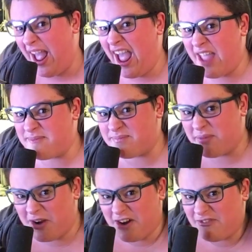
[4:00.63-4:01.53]
I'm
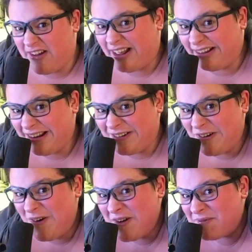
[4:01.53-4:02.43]
perfectly
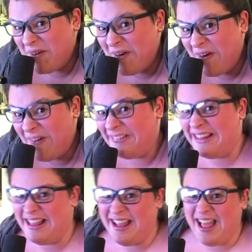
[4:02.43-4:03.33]
normal.
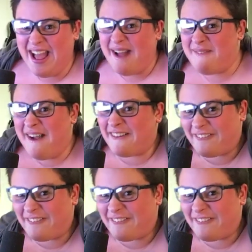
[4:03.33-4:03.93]
I'm not